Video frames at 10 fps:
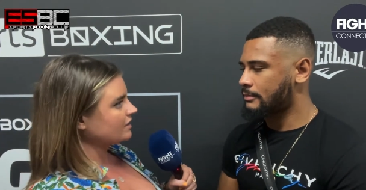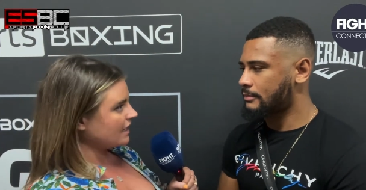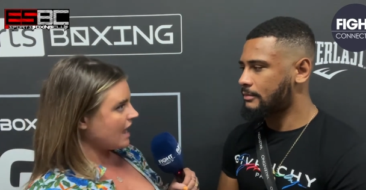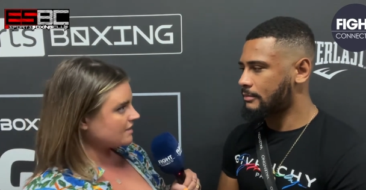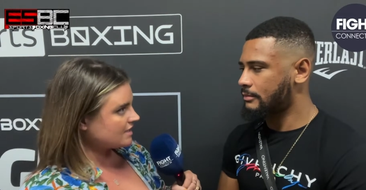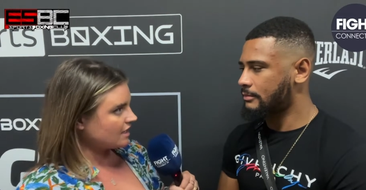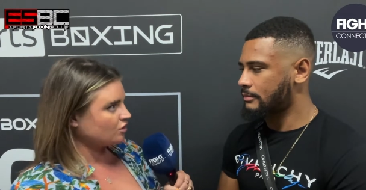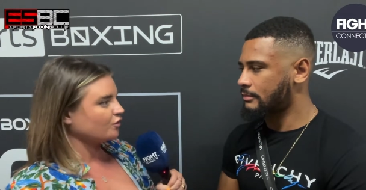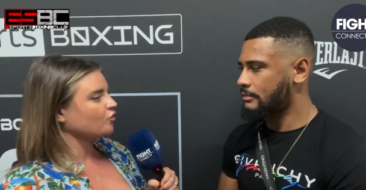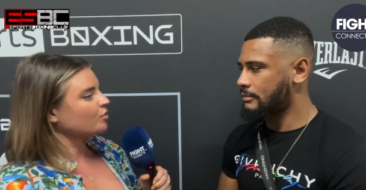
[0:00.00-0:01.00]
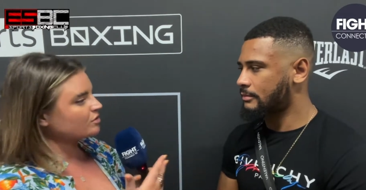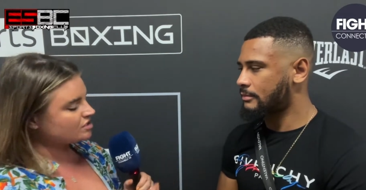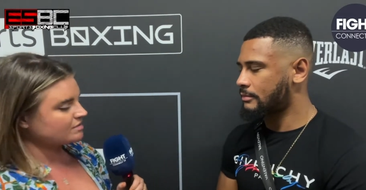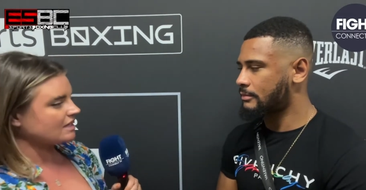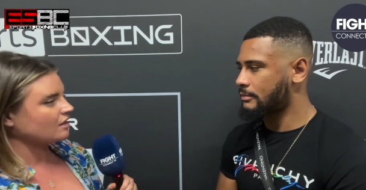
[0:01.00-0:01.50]
Speaker 1: the lads in your former
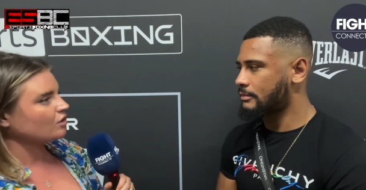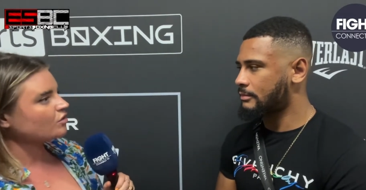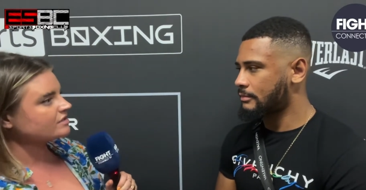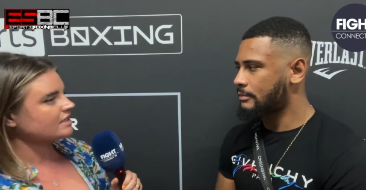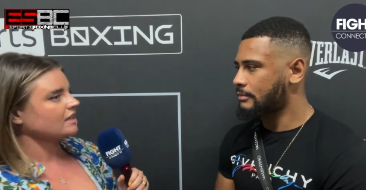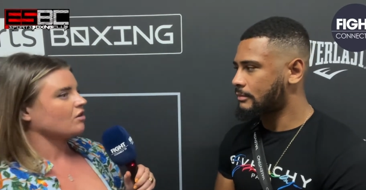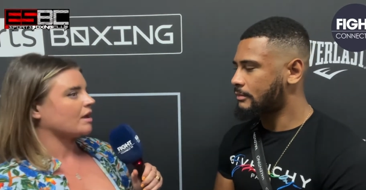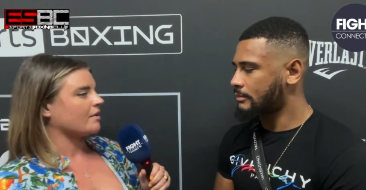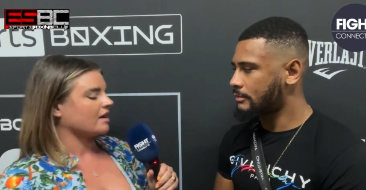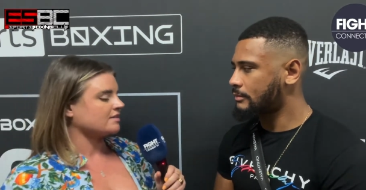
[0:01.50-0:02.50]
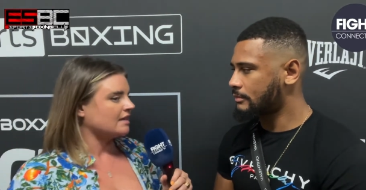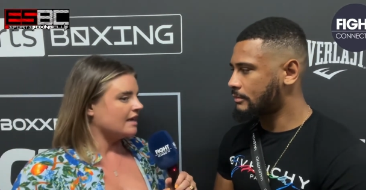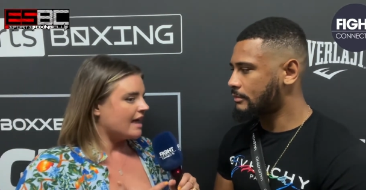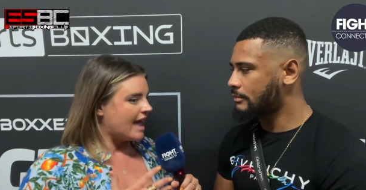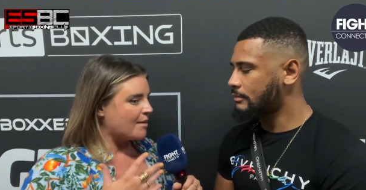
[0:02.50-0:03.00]
gym down in London in Ibox.
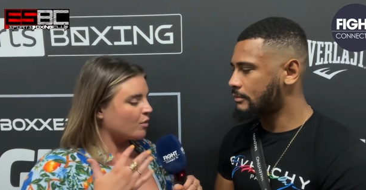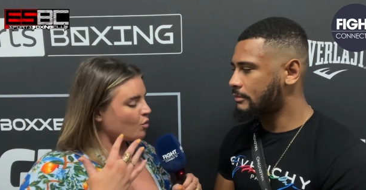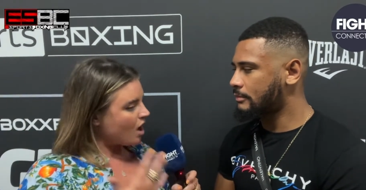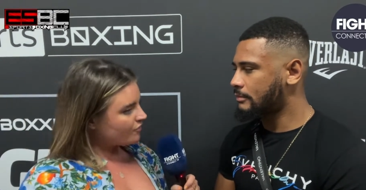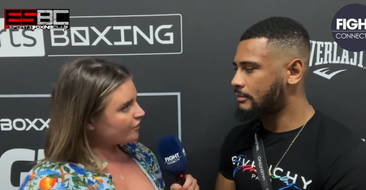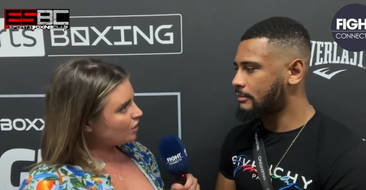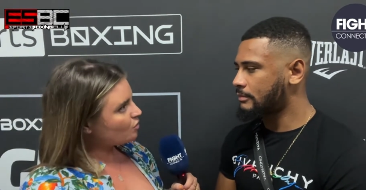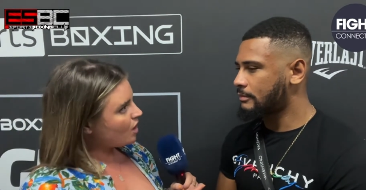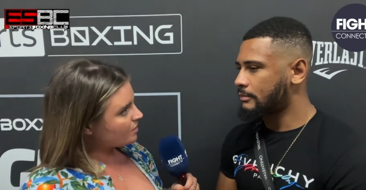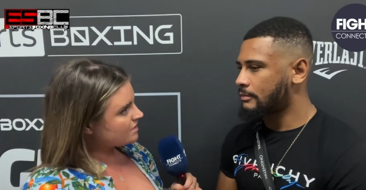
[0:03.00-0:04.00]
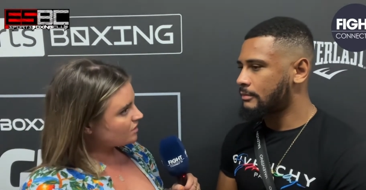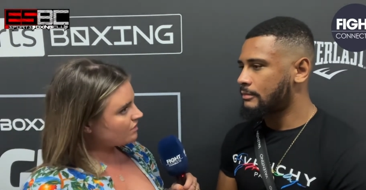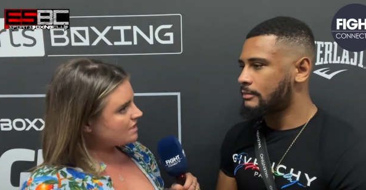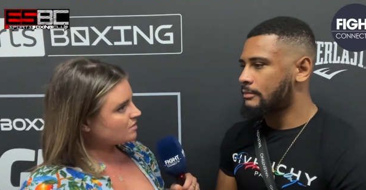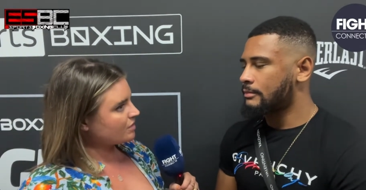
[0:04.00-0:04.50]
Um, but what for you? What was the
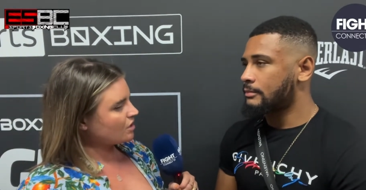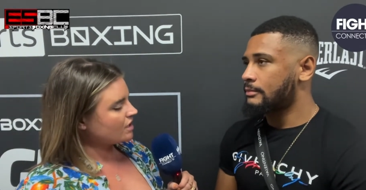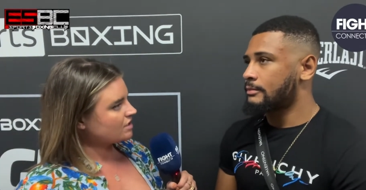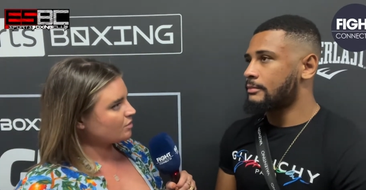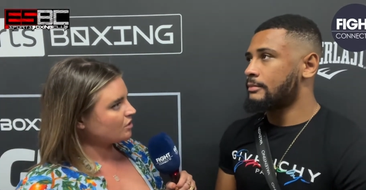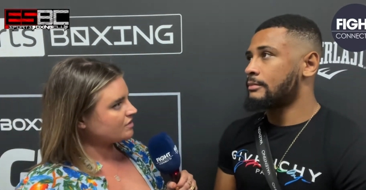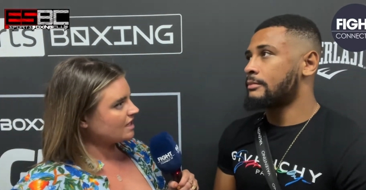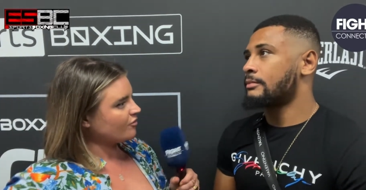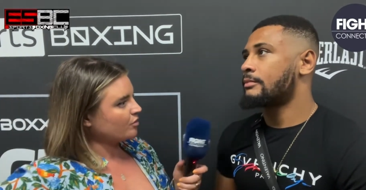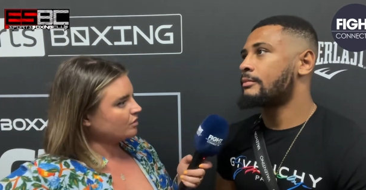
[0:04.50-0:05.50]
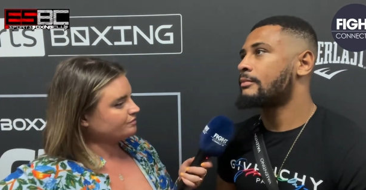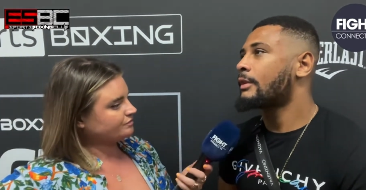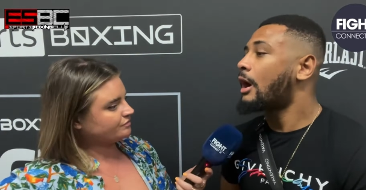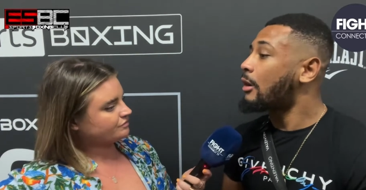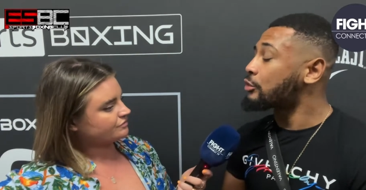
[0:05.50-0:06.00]
reason behind the move to Liverpool?
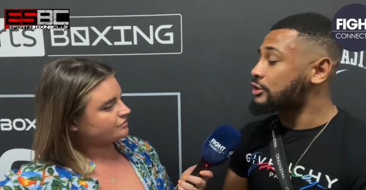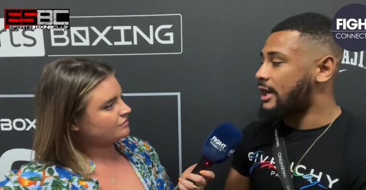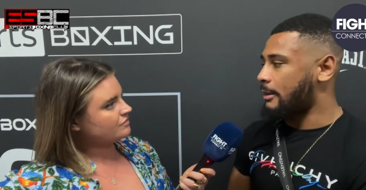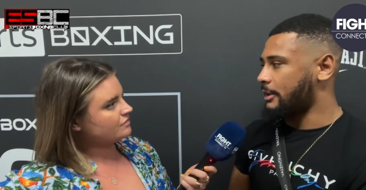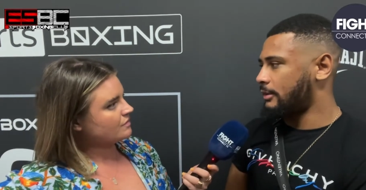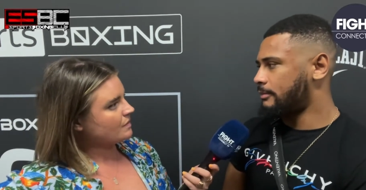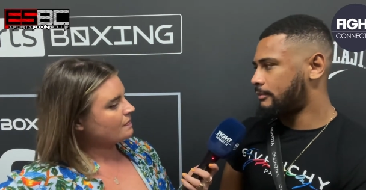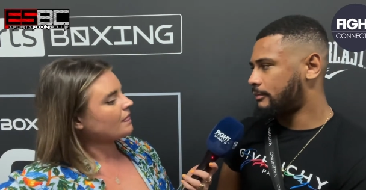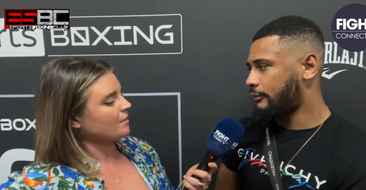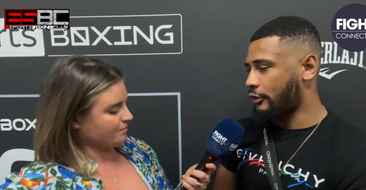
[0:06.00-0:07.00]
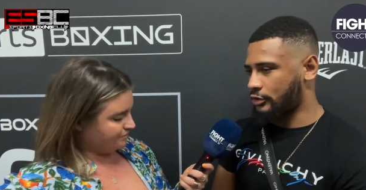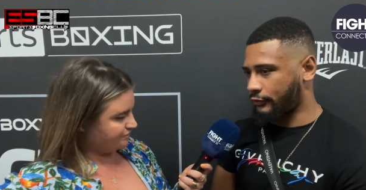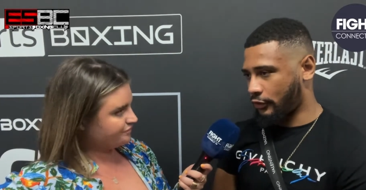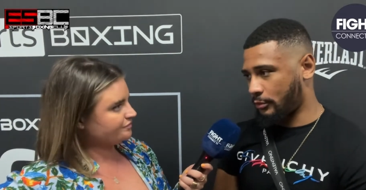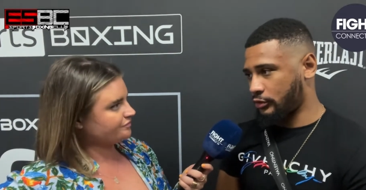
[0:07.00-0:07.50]
Speaker 2: I wasn't happy. First
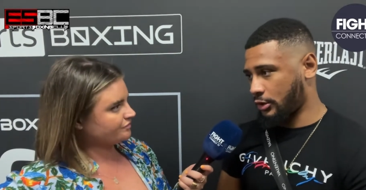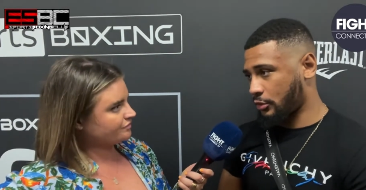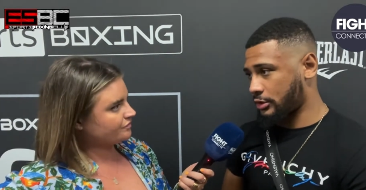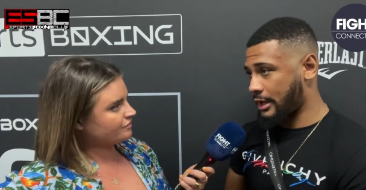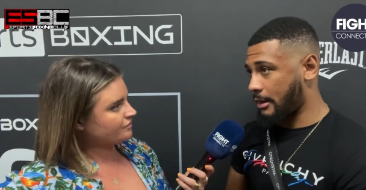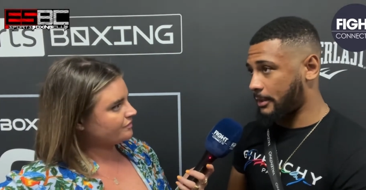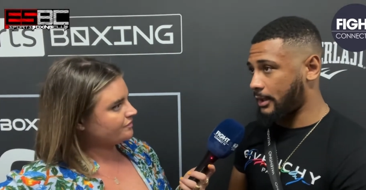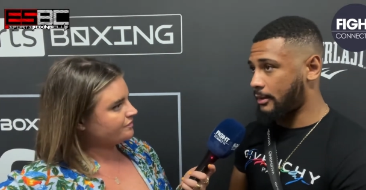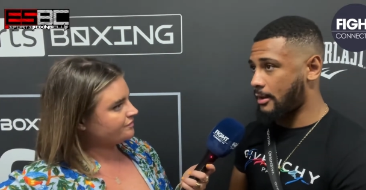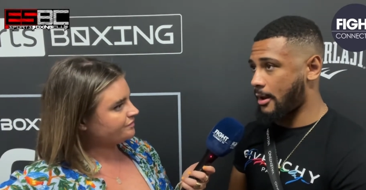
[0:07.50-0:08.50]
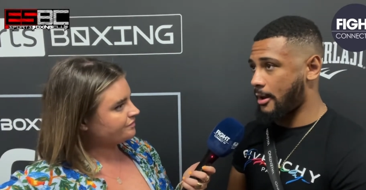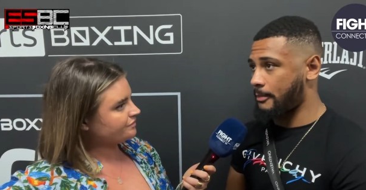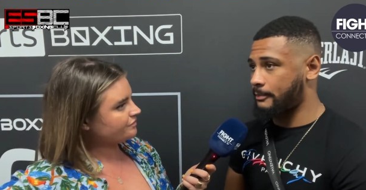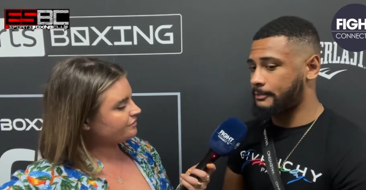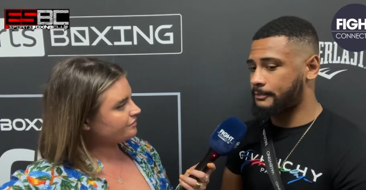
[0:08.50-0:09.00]
and foremost, I wasn't happy.
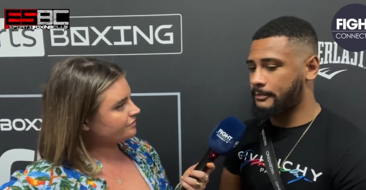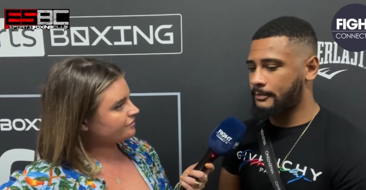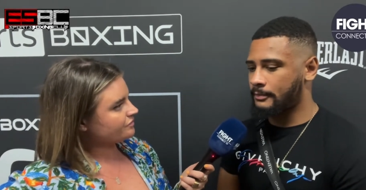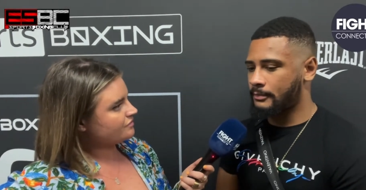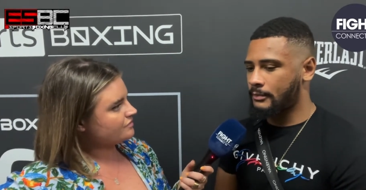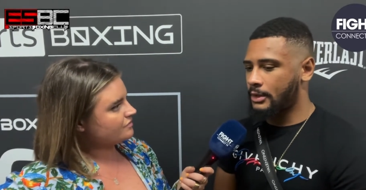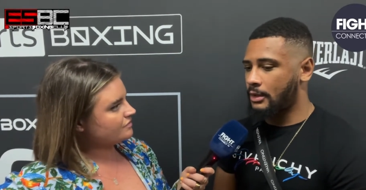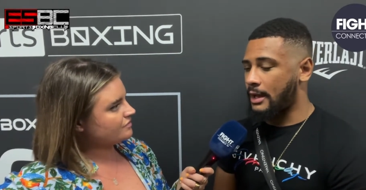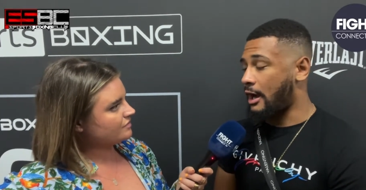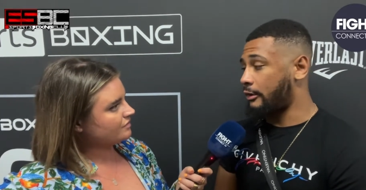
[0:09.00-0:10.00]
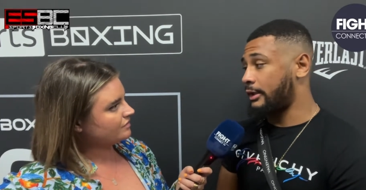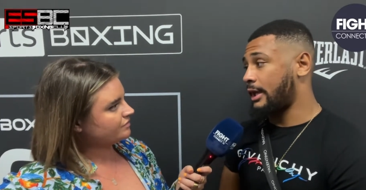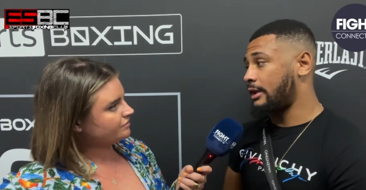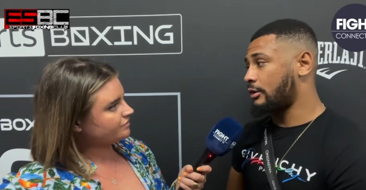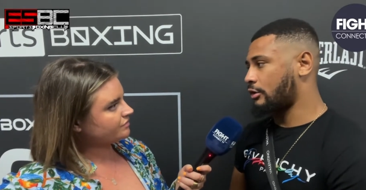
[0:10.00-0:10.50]
Um, Al and
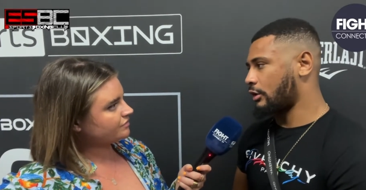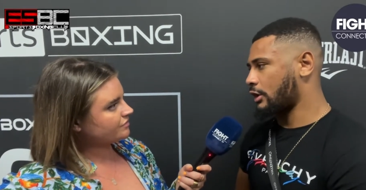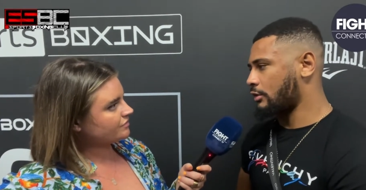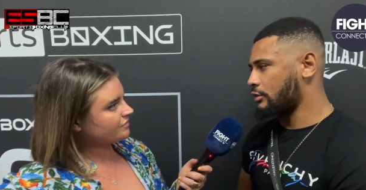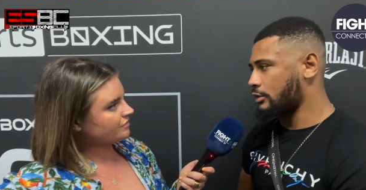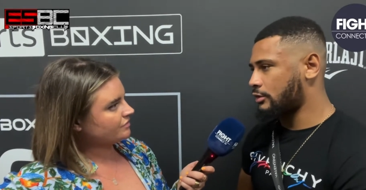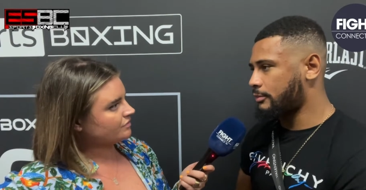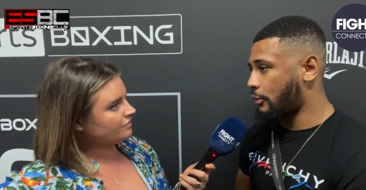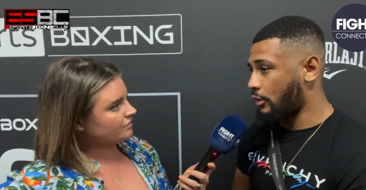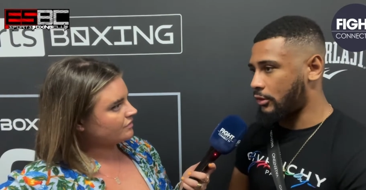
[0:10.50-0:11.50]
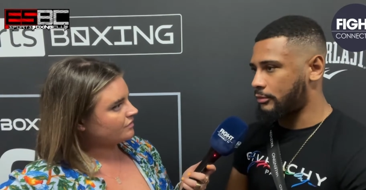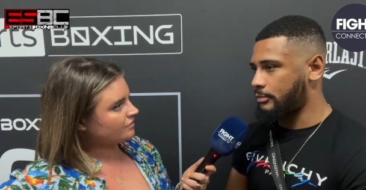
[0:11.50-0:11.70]
Ed are great coaches. Paul